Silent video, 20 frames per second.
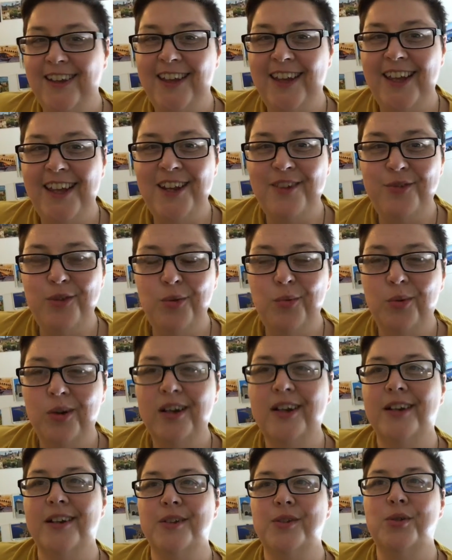And if you
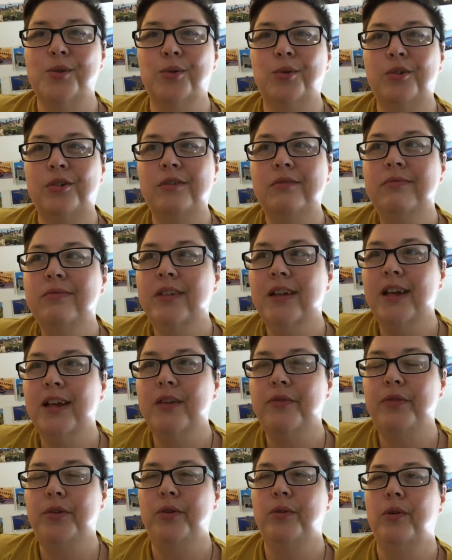work in a school,
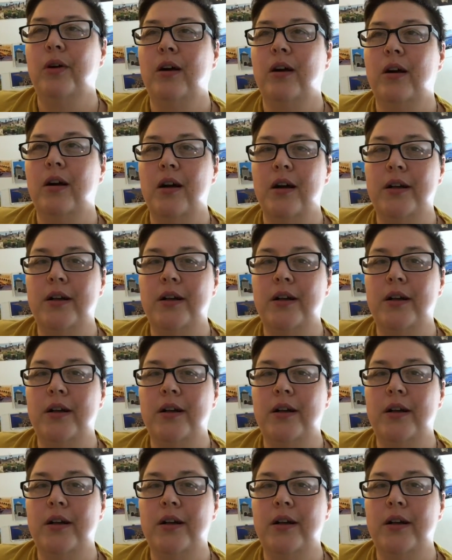if you are